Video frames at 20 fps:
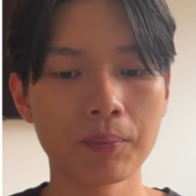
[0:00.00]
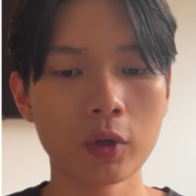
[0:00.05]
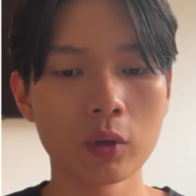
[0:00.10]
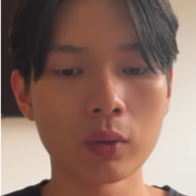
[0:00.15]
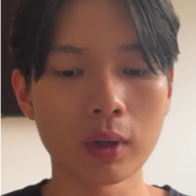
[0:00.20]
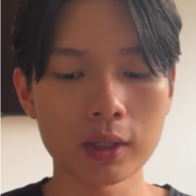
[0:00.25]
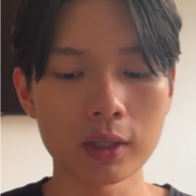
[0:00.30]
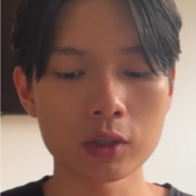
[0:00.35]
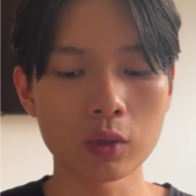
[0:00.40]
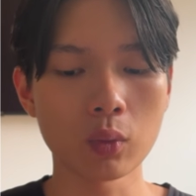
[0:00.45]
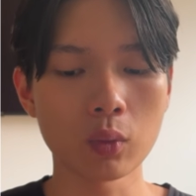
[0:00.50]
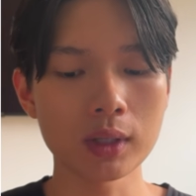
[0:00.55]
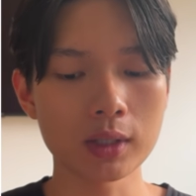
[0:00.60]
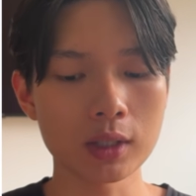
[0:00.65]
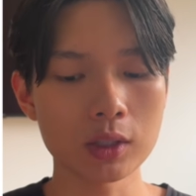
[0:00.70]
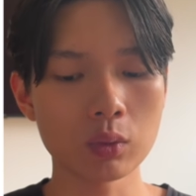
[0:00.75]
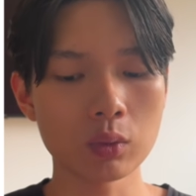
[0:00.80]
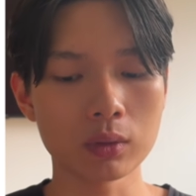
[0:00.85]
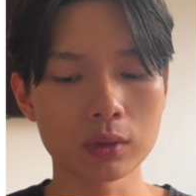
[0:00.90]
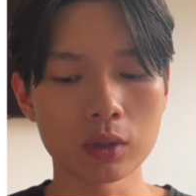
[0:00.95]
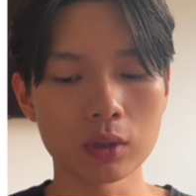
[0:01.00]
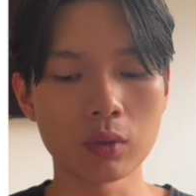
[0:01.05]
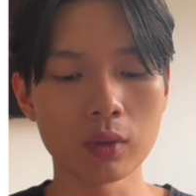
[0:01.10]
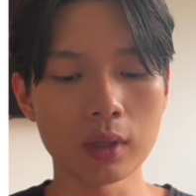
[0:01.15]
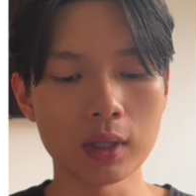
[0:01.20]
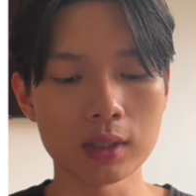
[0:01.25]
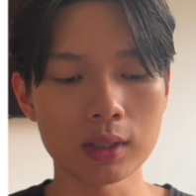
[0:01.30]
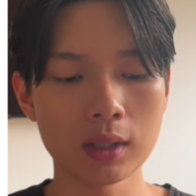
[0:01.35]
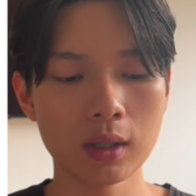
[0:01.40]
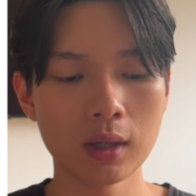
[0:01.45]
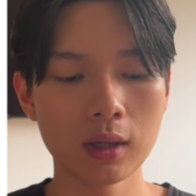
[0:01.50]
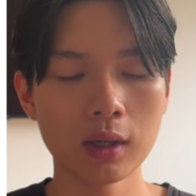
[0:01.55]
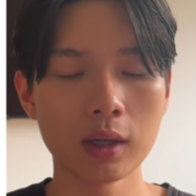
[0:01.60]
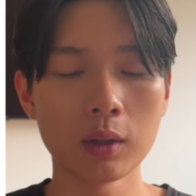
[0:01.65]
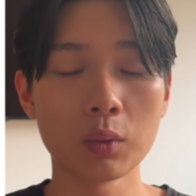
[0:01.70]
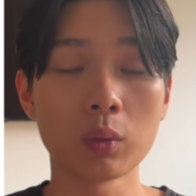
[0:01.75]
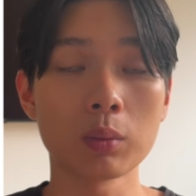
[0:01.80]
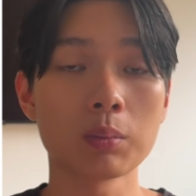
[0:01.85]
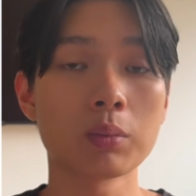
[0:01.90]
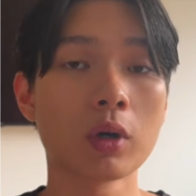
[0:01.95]
Right, so what this will do is it
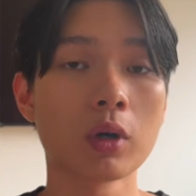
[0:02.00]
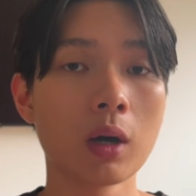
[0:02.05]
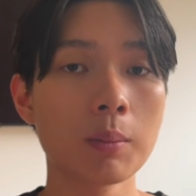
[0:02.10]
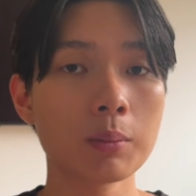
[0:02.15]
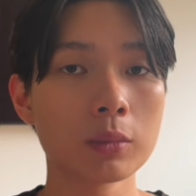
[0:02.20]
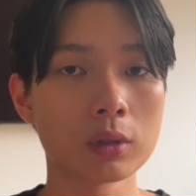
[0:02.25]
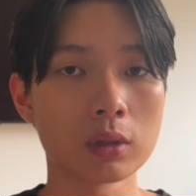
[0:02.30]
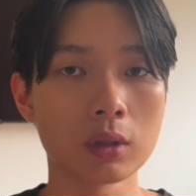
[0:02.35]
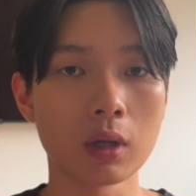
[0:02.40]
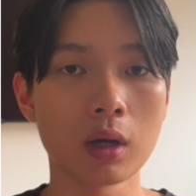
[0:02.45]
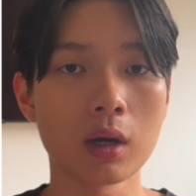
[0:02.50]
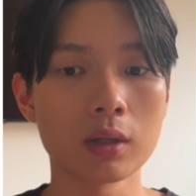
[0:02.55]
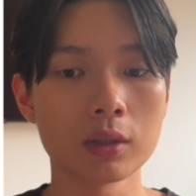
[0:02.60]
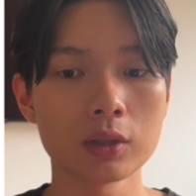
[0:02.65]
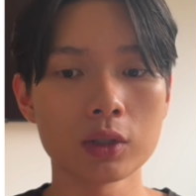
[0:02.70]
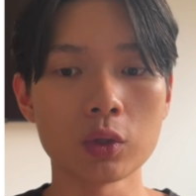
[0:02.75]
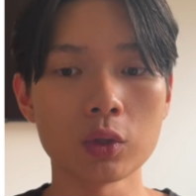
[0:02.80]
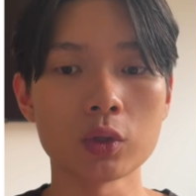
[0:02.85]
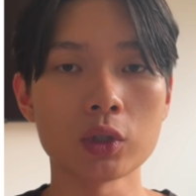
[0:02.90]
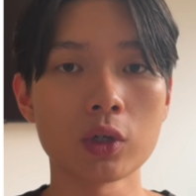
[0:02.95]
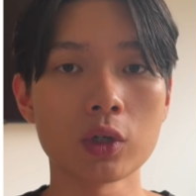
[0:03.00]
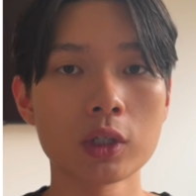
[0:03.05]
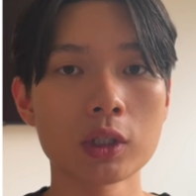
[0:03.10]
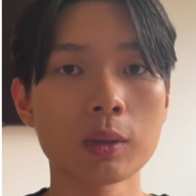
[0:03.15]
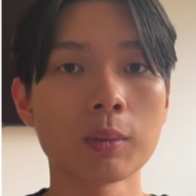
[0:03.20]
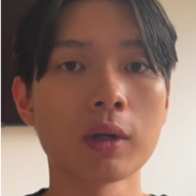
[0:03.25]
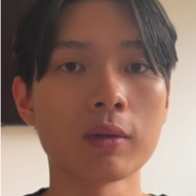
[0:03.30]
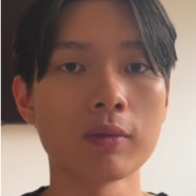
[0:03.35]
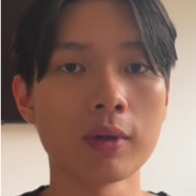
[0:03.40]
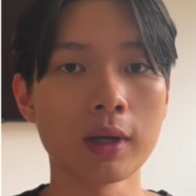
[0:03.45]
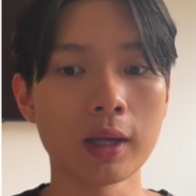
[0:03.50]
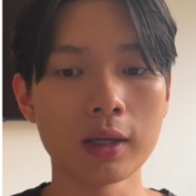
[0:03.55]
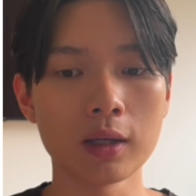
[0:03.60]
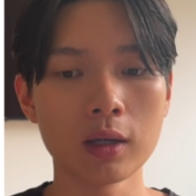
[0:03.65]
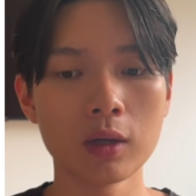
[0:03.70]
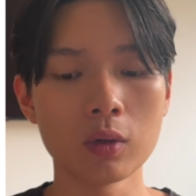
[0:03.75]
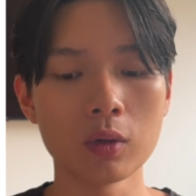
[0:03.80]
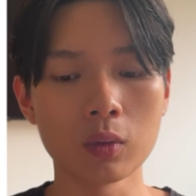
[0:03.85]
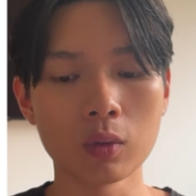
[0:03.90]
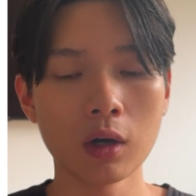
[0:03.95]
will prompt Claude to search up on
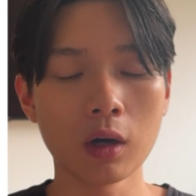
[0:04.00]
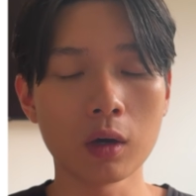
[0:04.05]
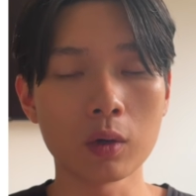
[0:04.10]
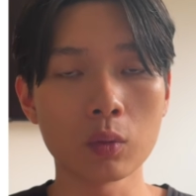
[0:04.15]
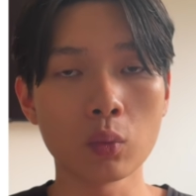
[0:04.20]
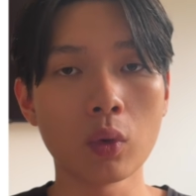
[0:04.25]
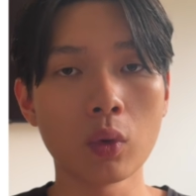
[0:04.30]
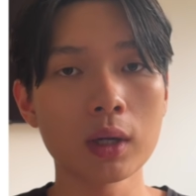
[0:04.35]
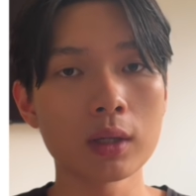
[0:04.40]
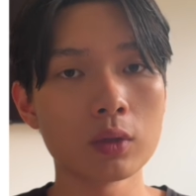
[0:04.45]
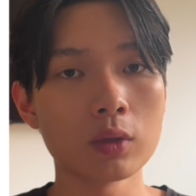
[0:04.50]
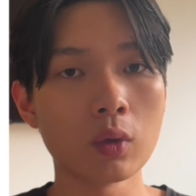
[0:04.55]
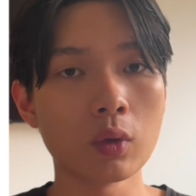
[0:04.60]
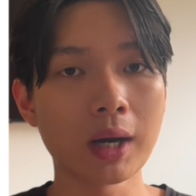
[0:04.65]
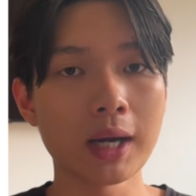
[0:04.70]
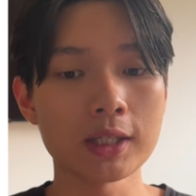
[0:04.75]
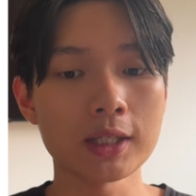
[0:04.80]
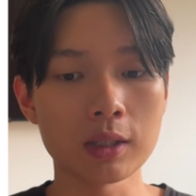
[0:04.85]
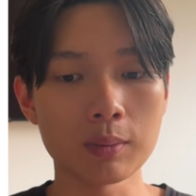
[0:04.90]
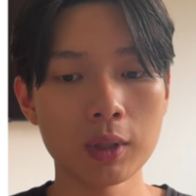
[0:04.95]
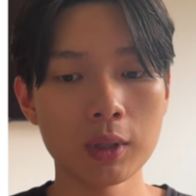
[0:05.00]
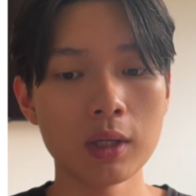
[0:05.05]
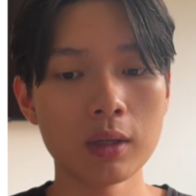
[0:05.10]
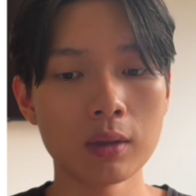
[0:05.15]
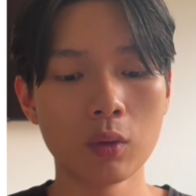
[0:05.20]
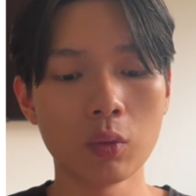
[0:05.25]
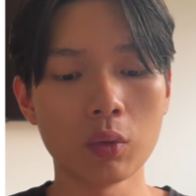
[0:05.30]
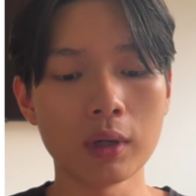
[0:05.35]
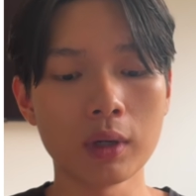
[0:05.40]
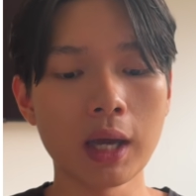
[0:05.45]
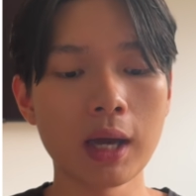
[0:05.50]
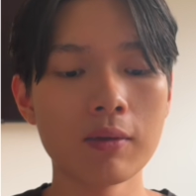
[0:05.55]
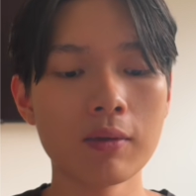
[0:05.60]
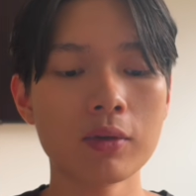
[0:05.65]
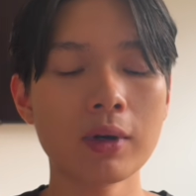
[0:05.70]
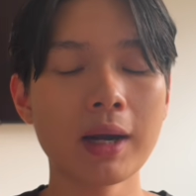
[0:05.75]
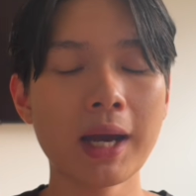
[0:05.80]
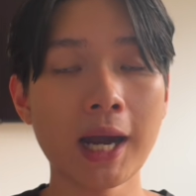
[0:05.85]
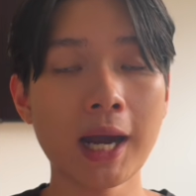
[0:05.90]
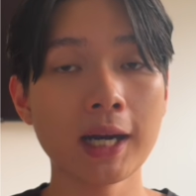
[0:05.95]
vidIQ on what your ICP would
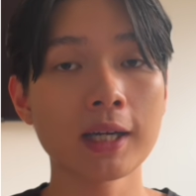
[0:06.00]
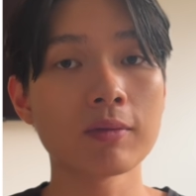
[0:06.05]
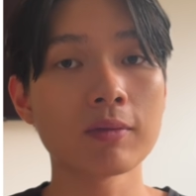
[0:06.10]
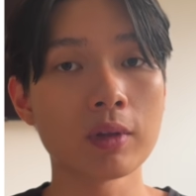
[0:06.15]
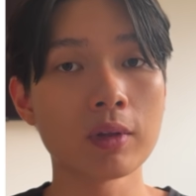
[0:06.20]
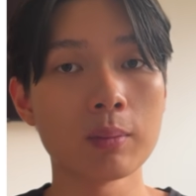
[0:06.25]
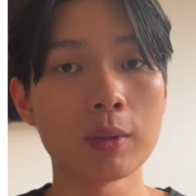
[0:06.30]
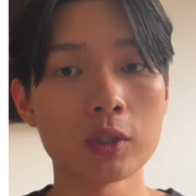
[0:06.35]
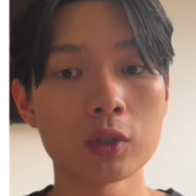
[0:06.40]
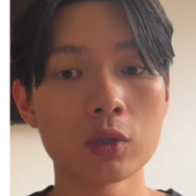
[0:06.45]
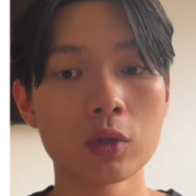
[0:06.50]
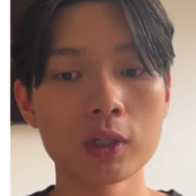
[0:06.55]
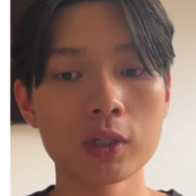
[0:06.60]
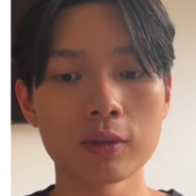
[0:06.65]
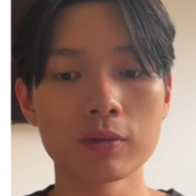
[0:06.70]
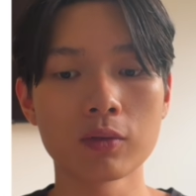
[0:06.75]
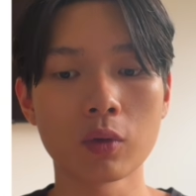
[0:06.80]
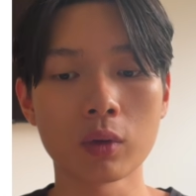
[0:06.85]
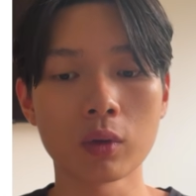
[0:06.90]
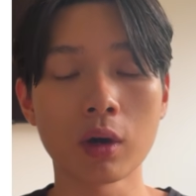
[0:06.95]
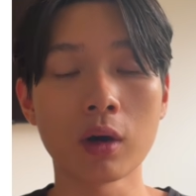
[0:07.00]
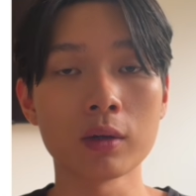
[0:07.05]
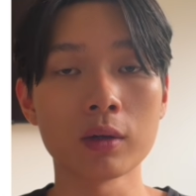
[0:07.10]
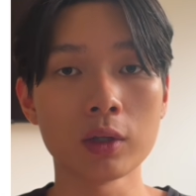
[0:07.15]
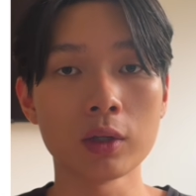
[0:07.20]
ever actively be searching for on